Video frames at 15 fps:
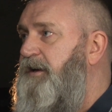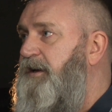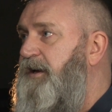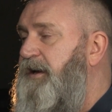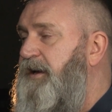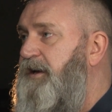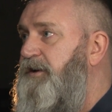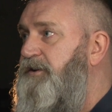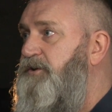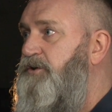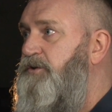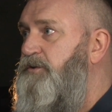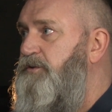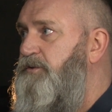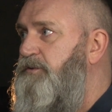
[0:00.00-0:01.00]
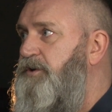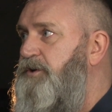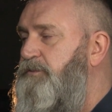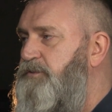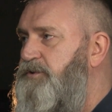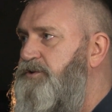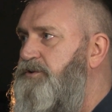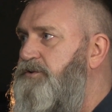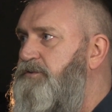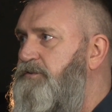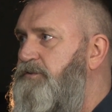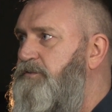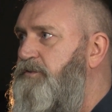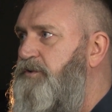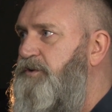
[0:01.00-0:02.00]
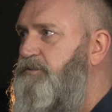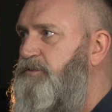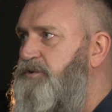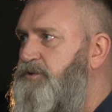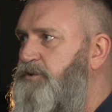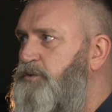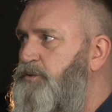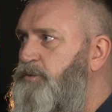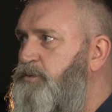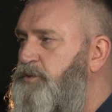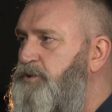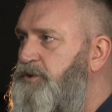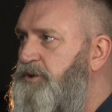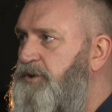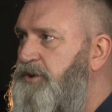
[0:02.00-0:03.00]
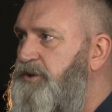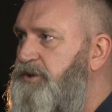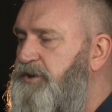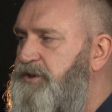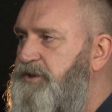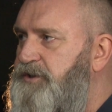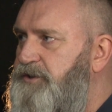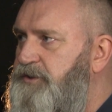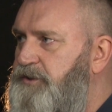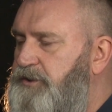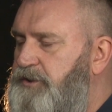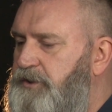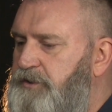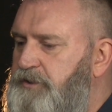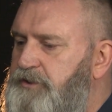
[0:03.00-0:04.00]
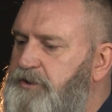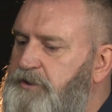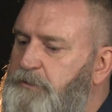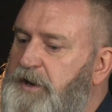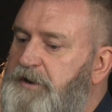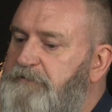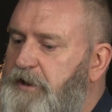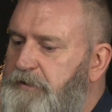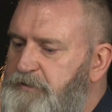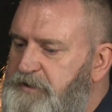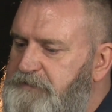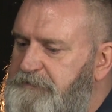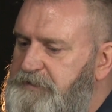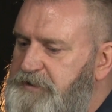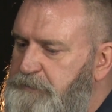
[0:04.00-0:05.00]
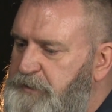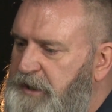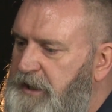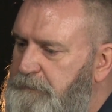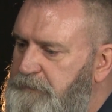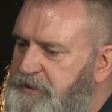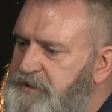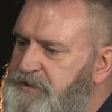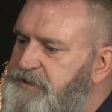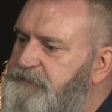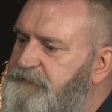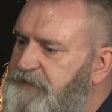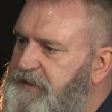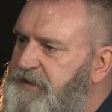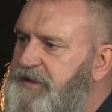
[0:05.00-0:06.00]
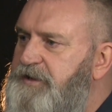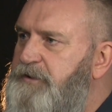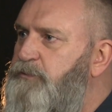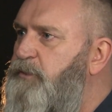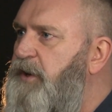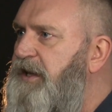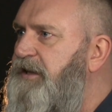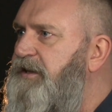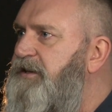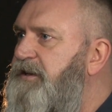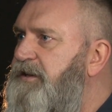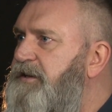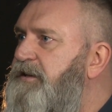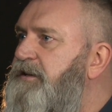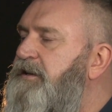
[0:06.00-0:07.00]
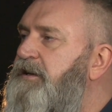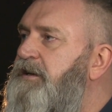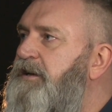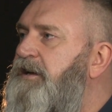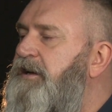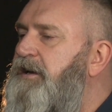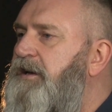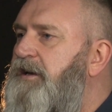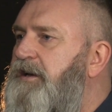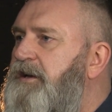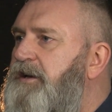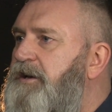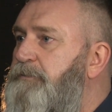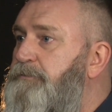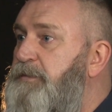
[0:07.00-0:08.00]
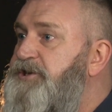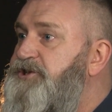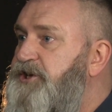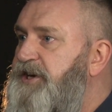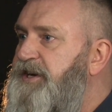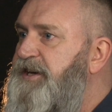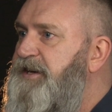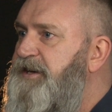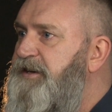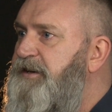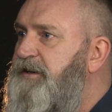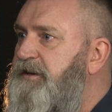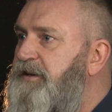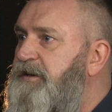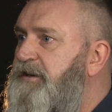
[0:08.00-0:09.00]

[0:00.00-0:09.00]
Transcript: It was good work. You went round different departments, fitting, welding, machining,